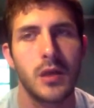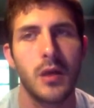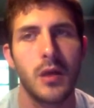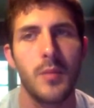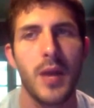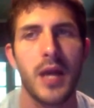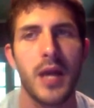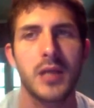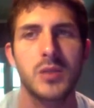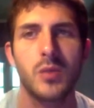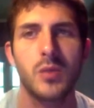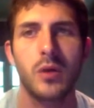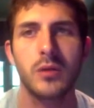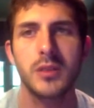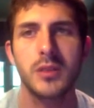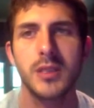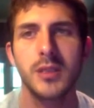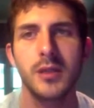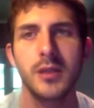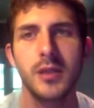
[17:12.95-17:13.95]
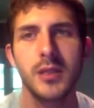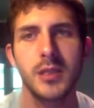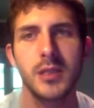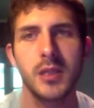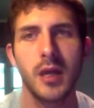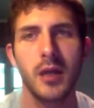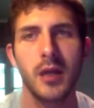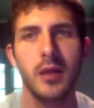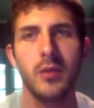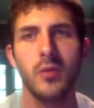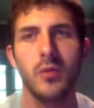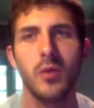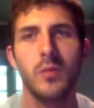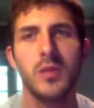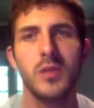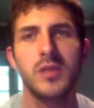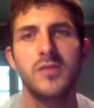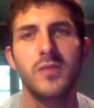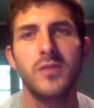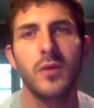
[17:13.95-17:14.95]
Max walks into the study. The
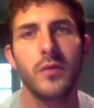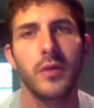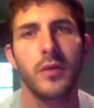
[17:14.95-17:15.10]
room is filled